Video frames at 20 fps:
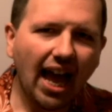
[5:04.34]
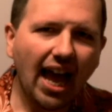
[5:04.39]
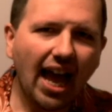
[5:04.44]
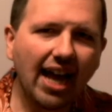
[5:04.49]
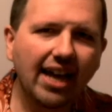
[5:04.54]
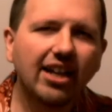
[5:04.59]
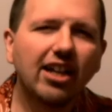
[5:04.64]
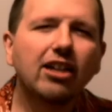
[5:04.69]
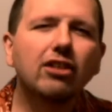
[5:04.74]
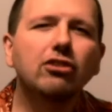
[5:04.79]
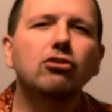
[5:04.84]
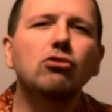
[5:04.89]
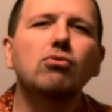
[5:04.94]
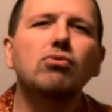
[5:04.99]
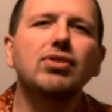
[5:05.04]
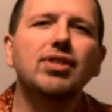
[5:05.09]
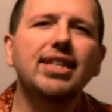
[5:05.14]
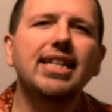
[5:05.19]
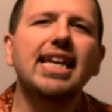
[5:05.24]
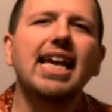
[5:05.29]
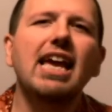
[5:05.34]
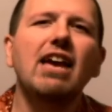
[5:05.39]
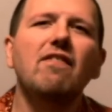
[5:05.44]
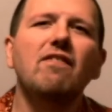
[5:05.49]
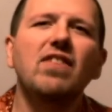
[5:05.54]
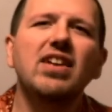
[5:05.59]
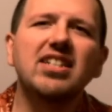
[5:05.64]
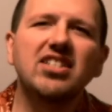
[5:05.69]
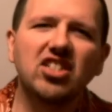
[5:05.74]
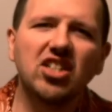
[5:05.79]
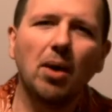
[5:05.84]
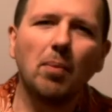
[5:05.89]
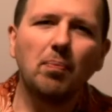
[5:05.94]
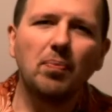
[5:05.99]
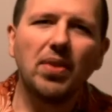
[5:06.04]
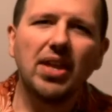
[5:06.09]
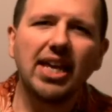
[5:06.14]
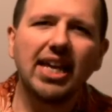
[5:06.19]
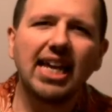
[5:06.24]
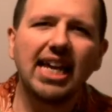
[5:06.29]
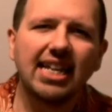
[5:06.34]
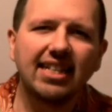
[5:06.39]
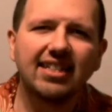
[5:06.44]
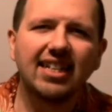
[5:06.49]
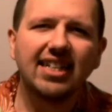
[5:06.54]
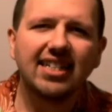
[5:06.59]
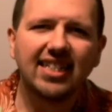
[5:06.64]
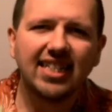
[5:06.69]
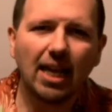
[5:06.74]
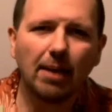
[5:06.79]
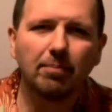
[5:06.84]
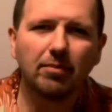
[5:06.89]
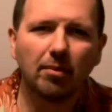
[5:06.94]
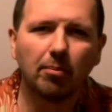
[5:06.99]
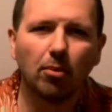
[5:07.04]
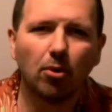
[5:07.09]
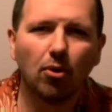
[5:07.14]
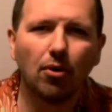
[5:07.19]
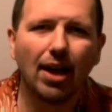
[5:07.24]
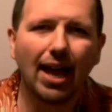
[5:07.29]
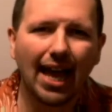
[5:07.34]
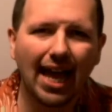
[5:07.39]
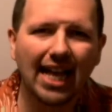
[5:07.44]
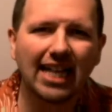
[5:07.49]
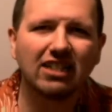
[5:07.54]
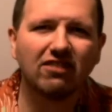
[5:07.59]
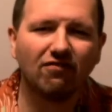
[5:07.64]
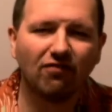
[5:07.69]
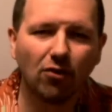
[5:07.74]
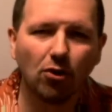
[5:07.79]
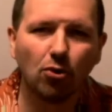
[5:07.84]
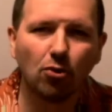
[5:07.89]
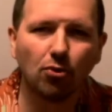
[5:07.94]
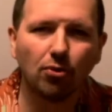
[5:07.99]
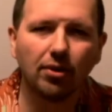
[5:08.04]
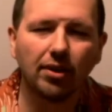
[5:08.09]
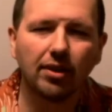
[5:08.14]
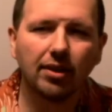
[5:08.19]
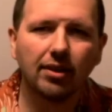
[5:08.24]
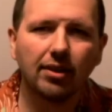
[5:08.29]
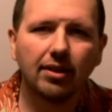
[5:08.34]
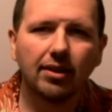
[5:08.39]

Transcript: God to see if something is acceptable as food.